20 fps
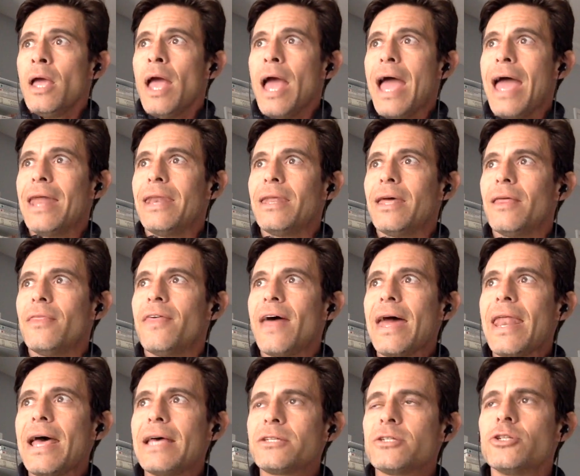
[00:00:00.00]
and
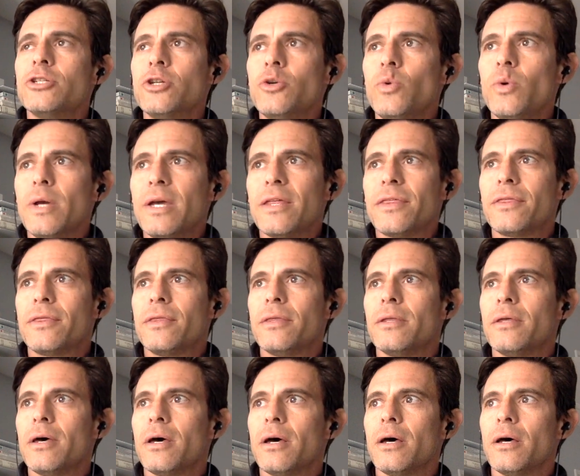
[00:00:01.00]
that has to do with
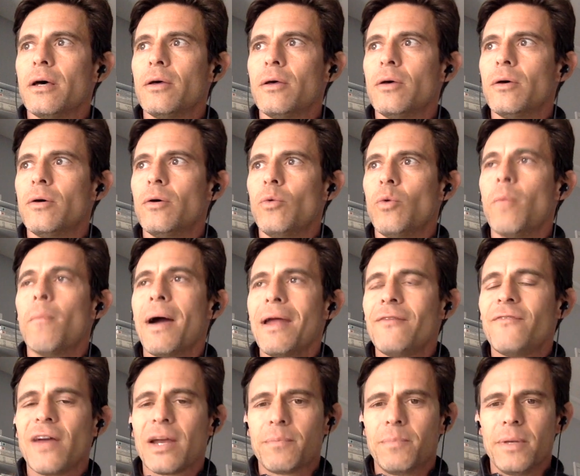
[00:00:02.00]
uh, what might
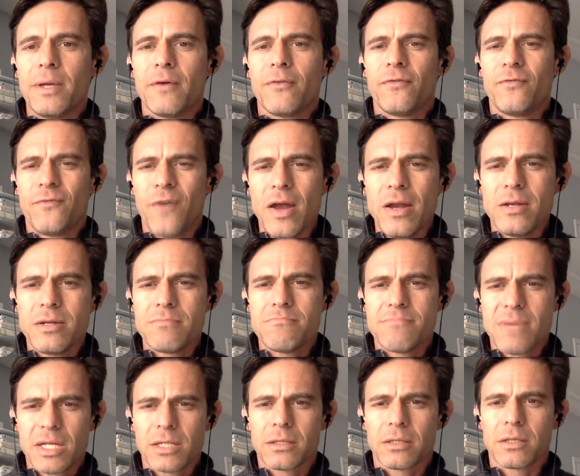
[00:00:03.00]
in fact be a
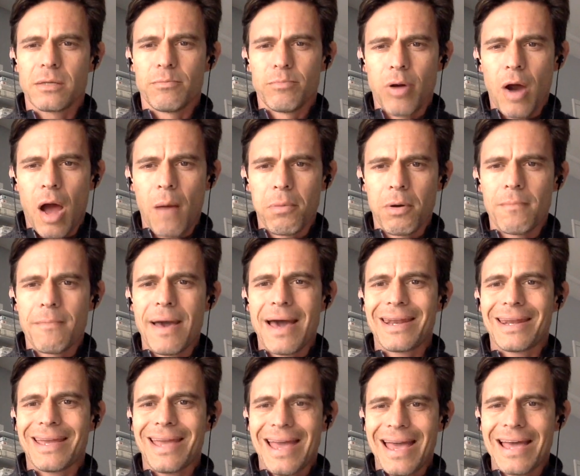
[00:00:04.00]
fundamentally
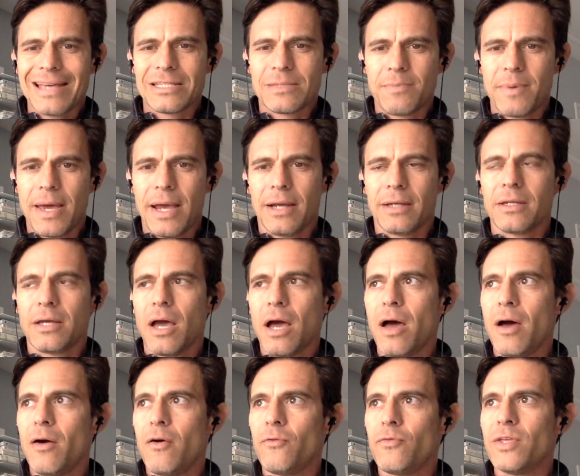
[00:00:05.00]
problematic aspect
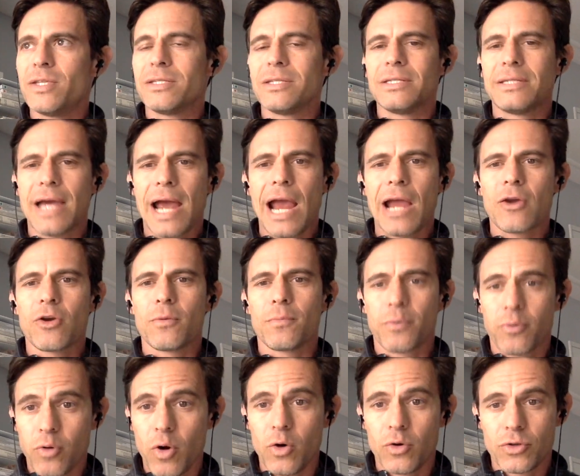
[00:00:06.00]
of this entire
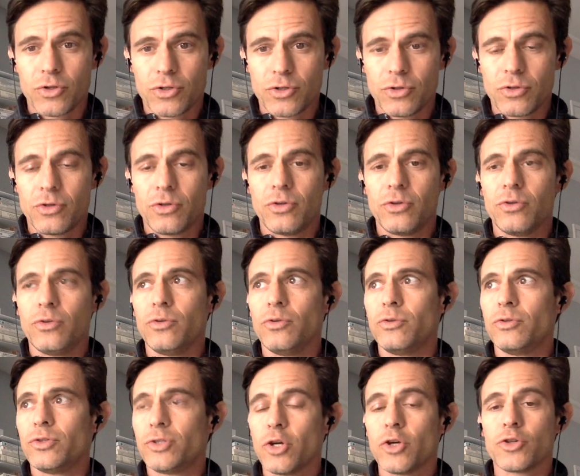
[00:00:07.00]
approach
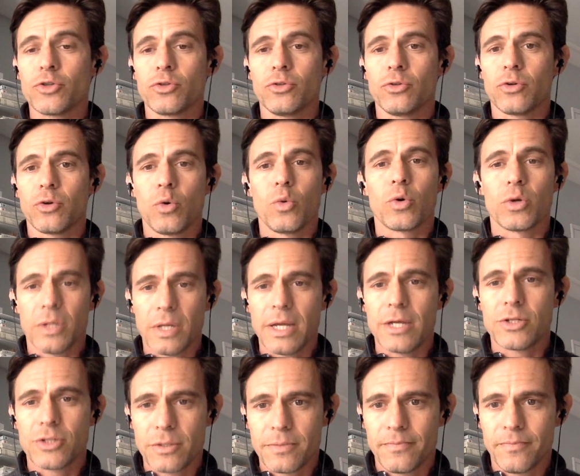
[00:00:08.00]
to social
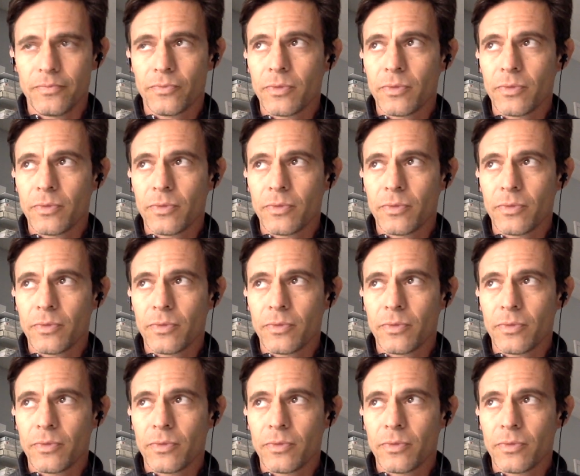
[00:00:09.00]
coordination.